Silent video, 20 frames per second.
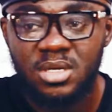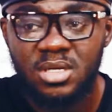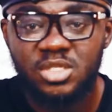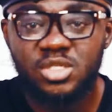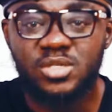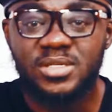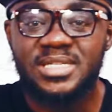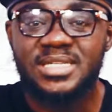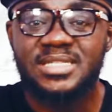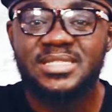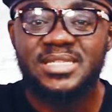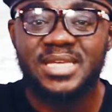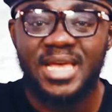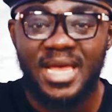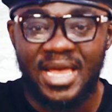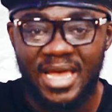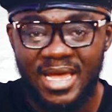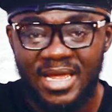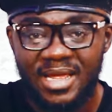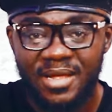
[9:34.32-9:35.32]
to
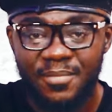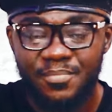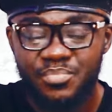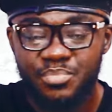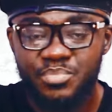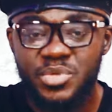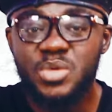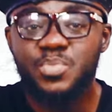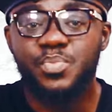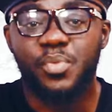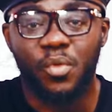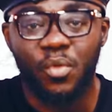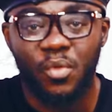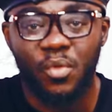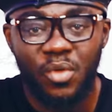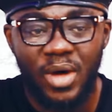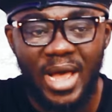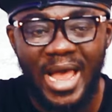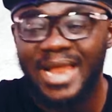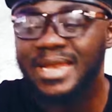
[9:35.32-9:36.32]
deter
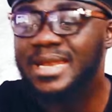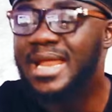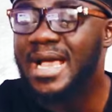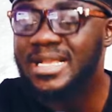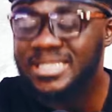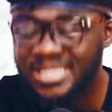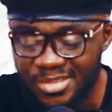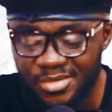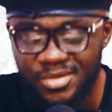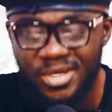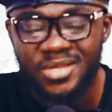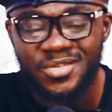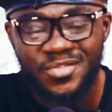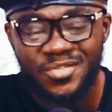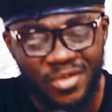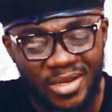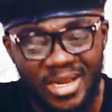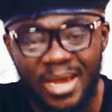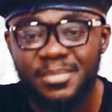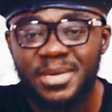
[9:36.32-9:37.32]
people and Nigerians
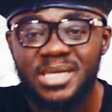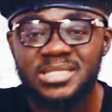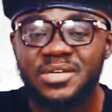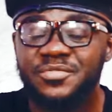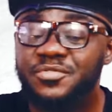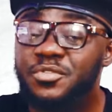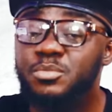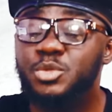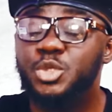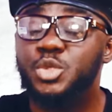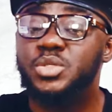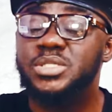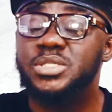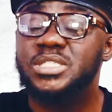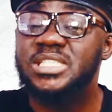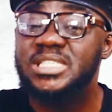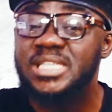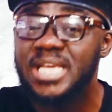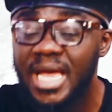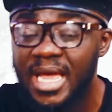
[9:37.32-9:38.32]
for that matter from
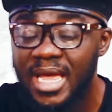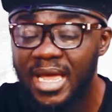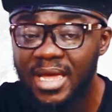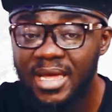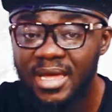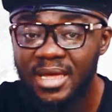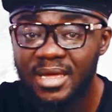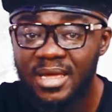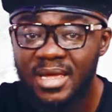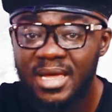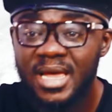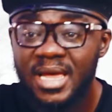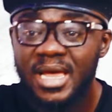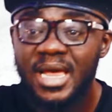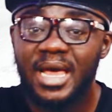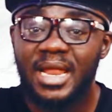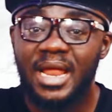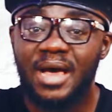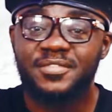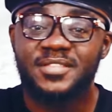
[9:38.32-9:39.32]
shooting here.
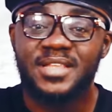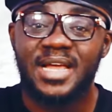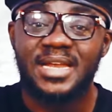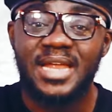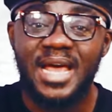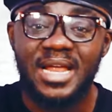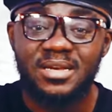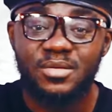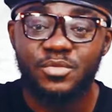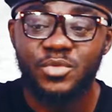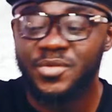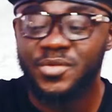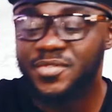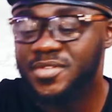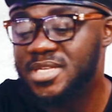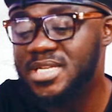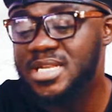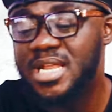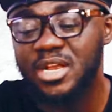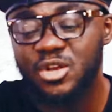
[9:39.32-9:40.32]
And after that, we've
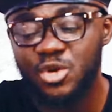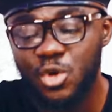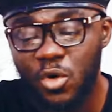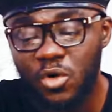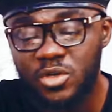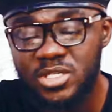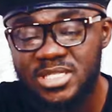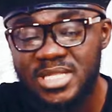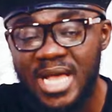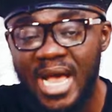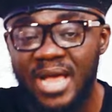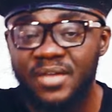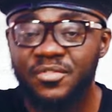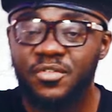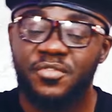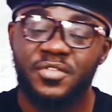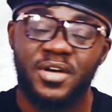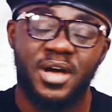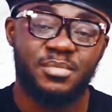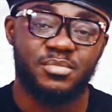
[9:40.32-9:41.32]
seen a nosedive
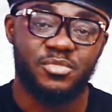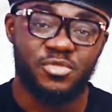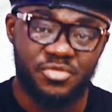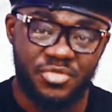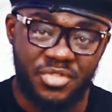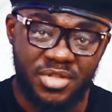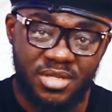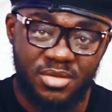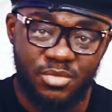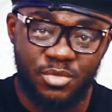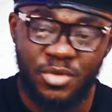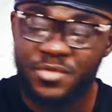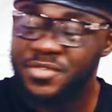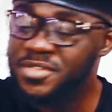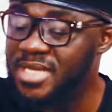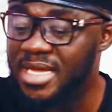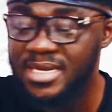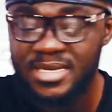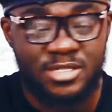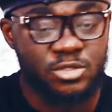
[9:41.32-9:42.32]
of our movie. We've
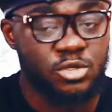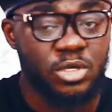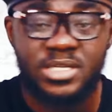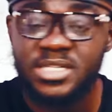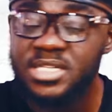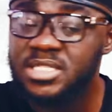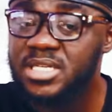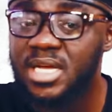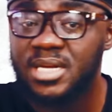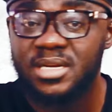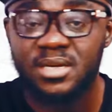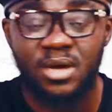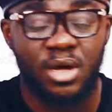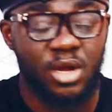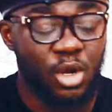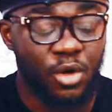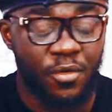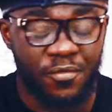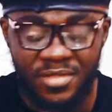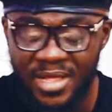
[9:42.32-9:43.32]
said this on this channel a
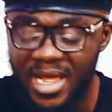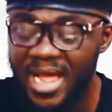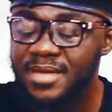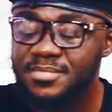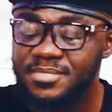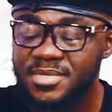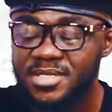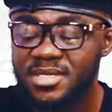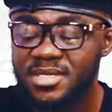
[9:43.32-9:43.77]
lot of times.